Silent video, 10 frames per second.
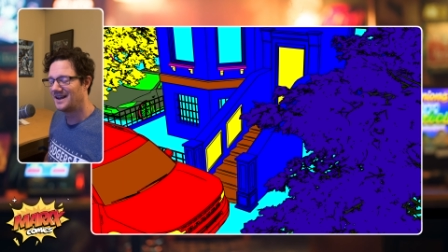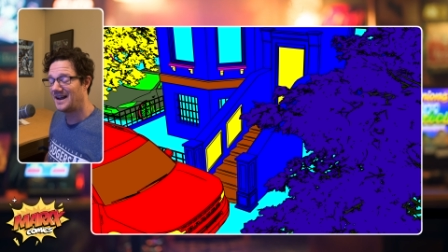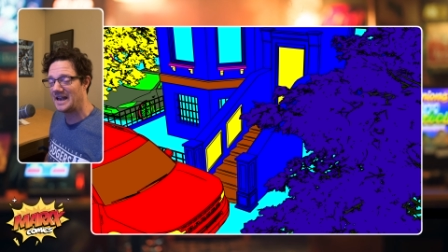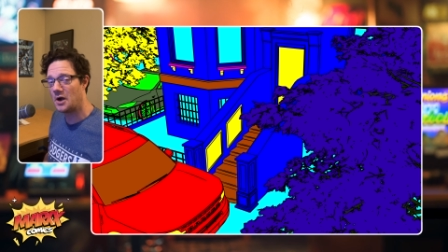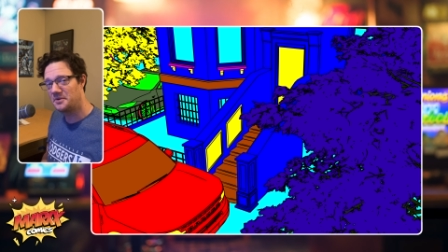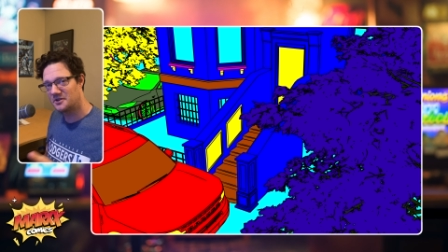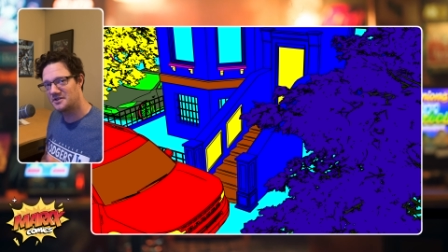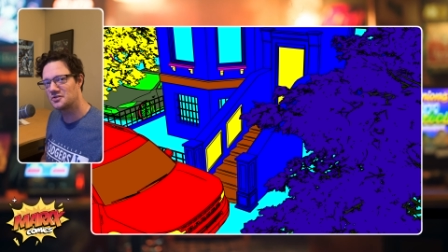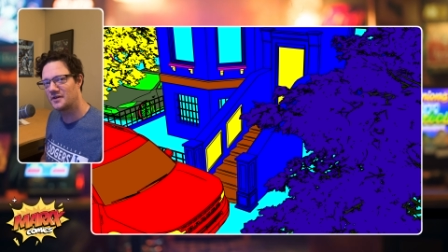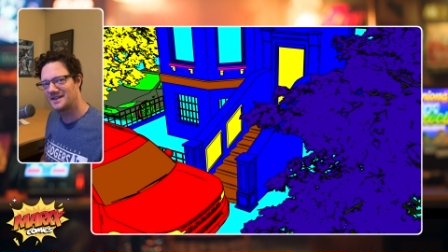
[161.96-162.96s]
I hope you
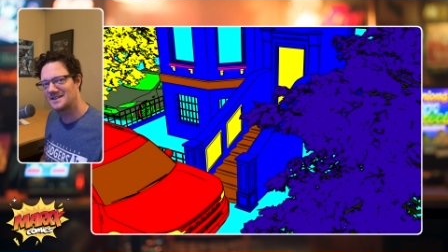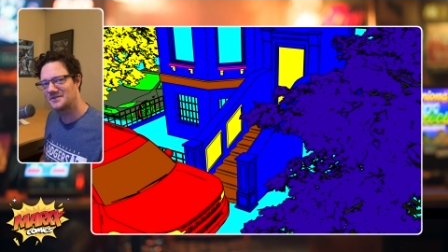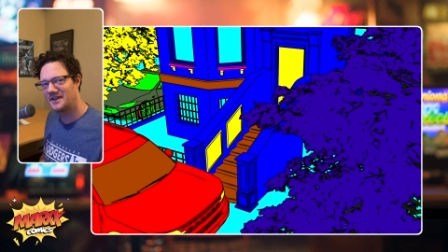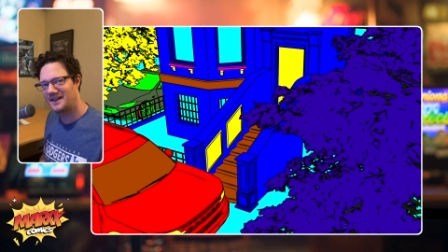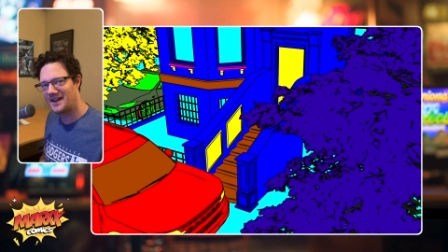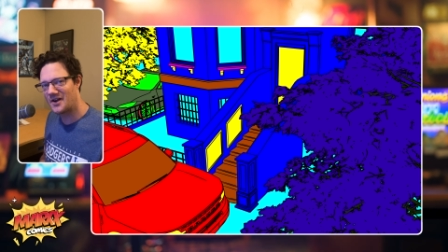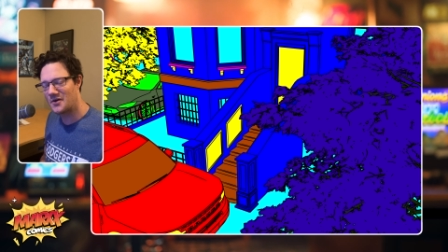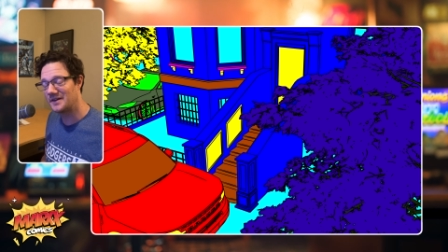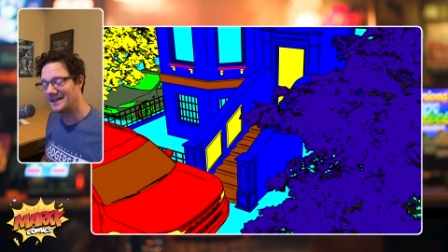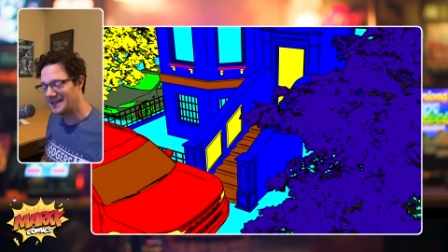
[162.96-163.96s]
enjoyed this
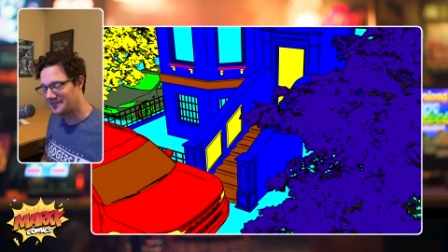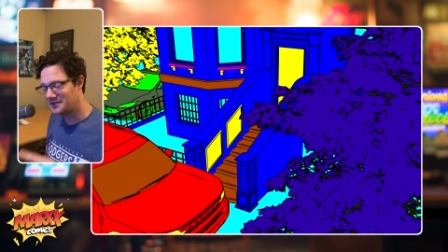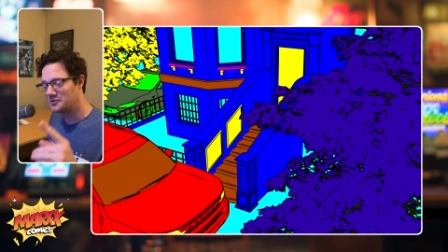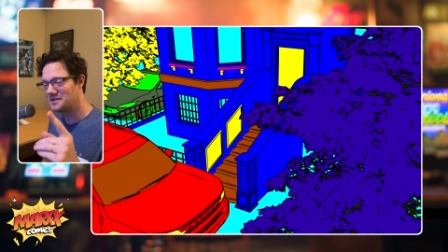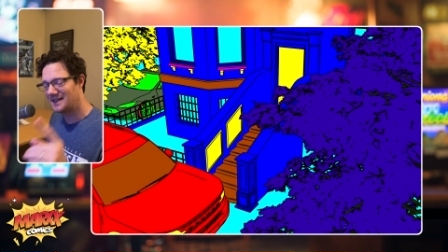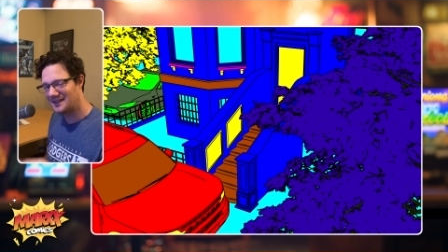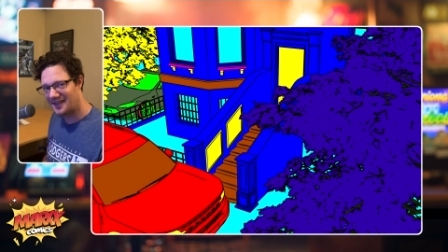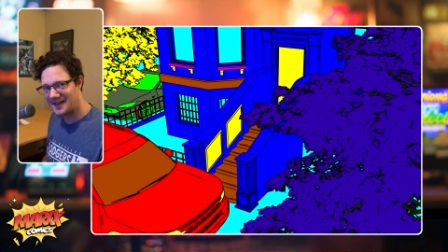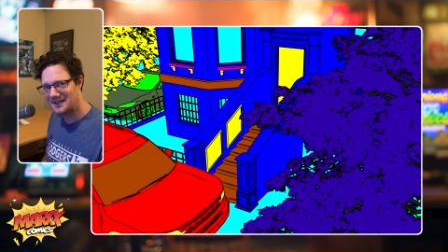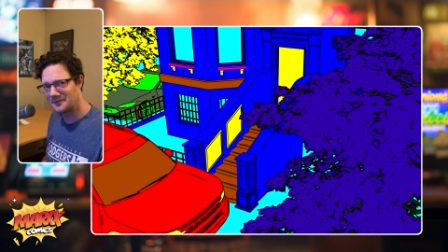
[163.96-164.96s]
video. If you did
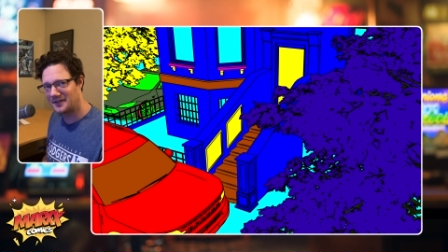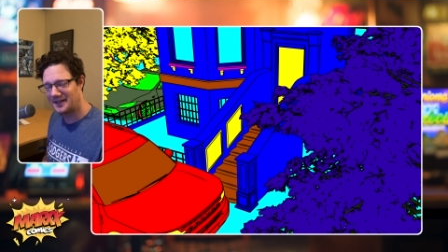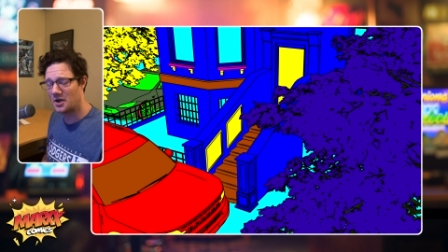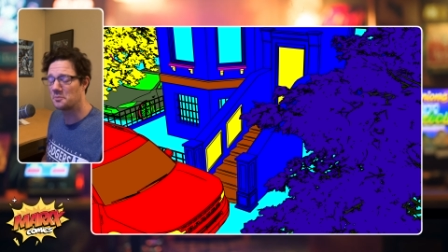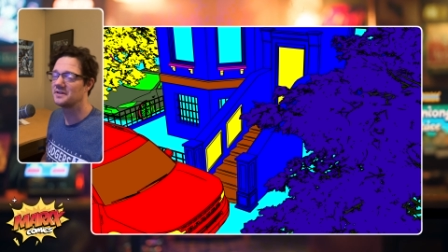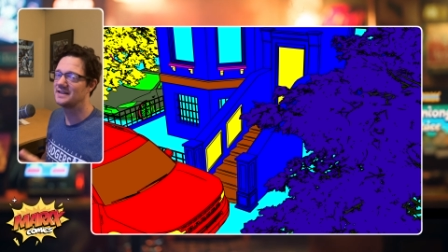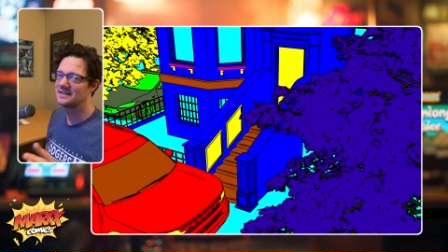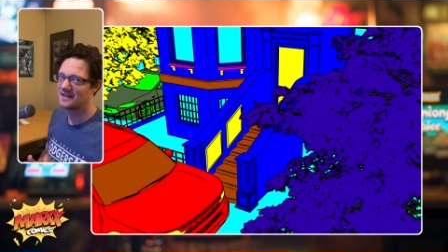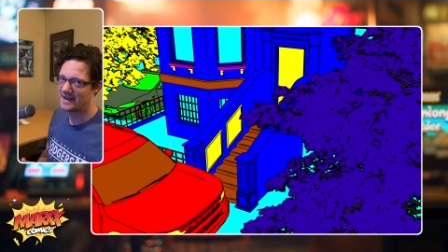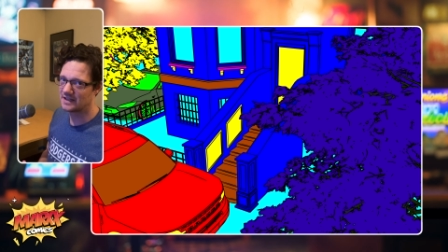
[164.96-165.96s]
like the video,
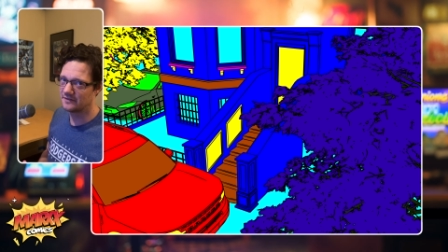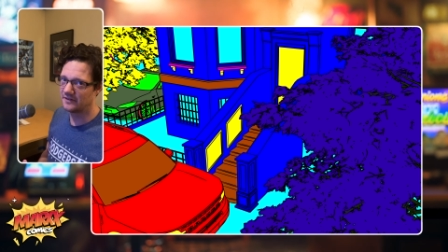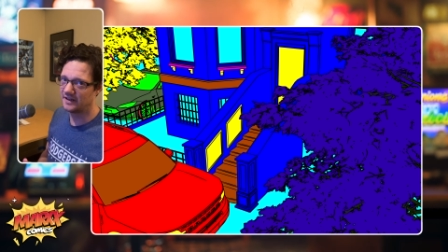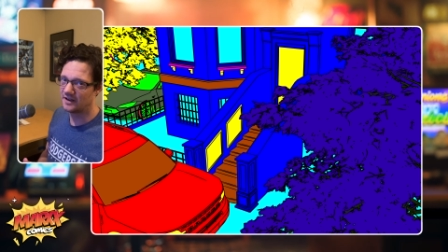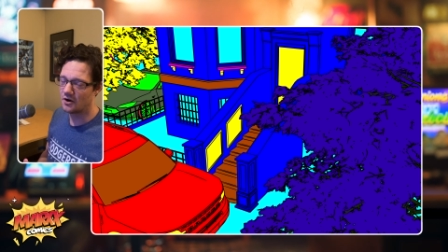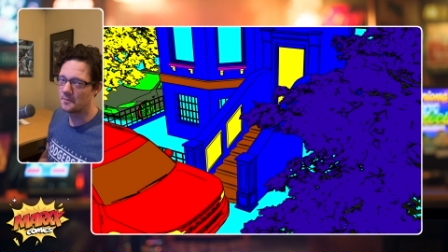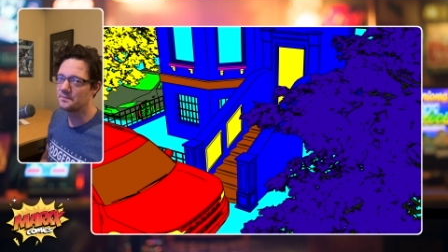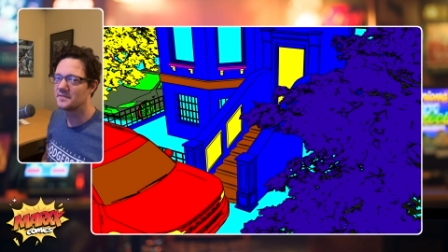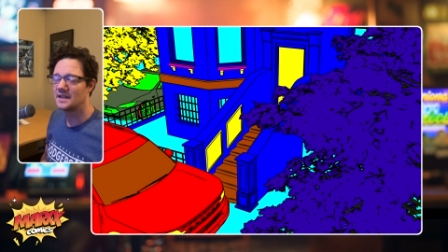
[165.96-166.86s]
please like the video.